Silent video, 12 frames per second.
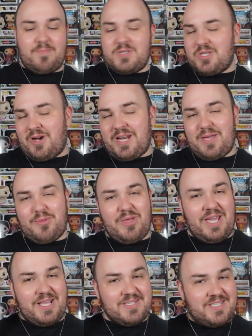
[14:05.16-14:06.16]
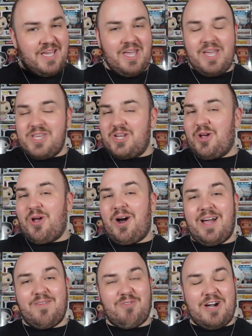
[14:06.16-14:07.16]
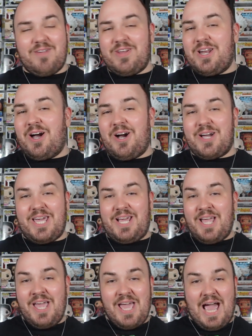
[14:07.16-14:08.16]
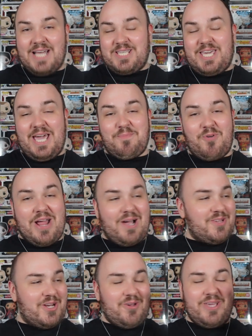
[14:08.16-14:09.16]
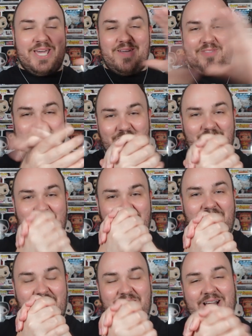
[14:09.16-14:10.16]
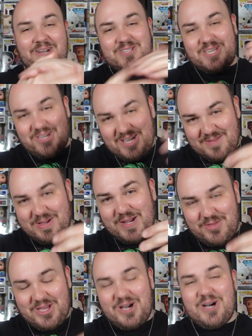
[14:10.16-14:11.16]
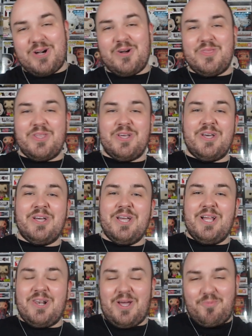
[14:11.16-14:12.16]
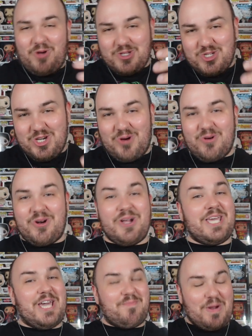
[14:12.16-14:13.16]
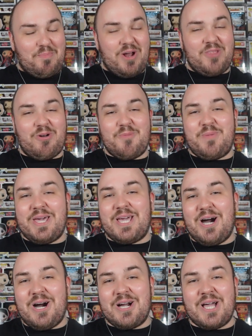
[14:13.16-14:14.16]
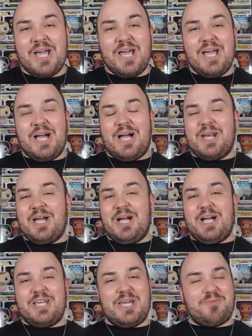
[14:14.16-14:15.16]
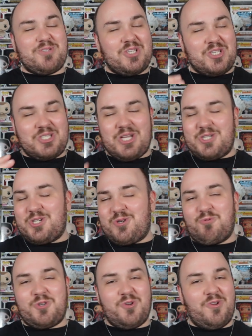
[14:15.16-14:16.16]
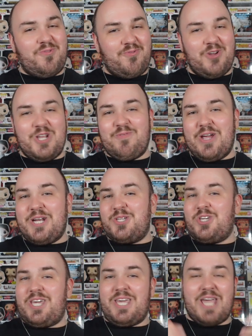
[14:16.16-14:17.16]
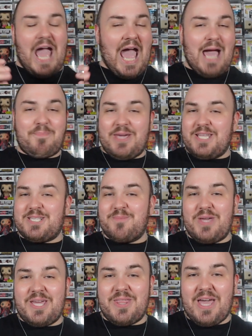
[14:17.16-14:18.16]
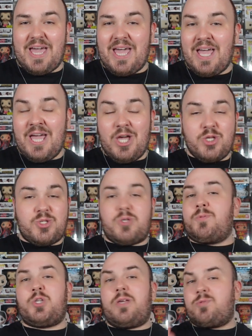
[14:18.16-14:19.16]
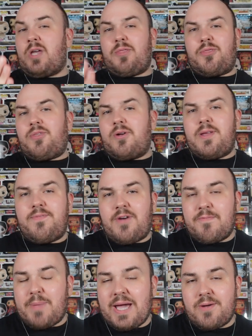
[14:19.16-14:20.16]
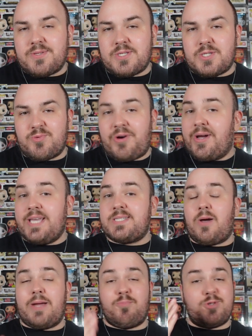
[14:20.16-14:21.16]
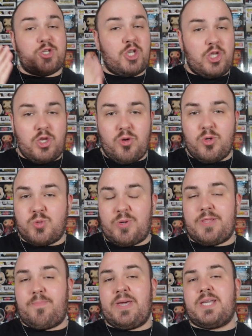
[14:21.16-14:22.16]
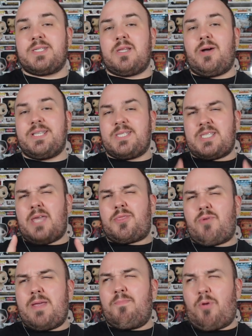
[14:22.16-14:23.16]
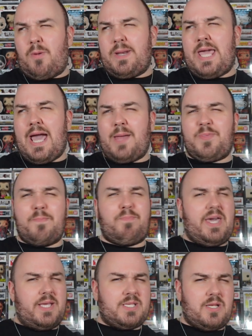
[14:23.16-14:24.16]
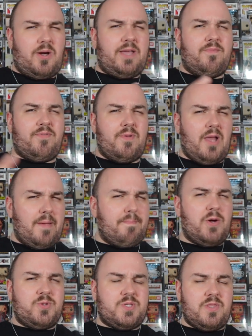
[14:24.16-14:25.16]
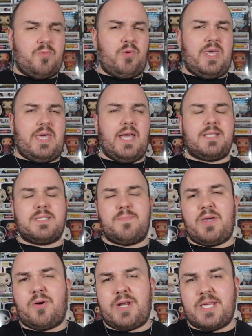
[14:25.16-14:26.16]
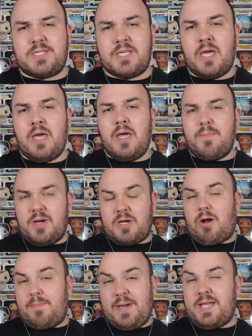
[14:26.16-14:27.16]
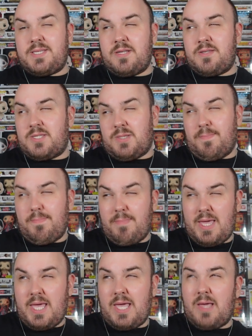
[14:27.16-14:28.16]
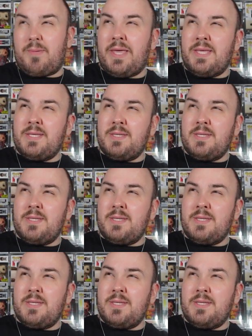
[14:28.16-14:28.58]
up, signing things, you know, high-fiving, hugging. As he came around, you know, he gave the old like, "Oh, how's it going, man?" with a hug on the like one shoulder. He gave my brother a big hug, and yeah, it was just such a cool dude, full of energy, happy to be there. Super cheap. He was like 35 pounds as well. His line was huge, one of the biggest lines. Seth Green probably had the biggest line for like most of the weekend, to be honest. But Khary Payton, to me,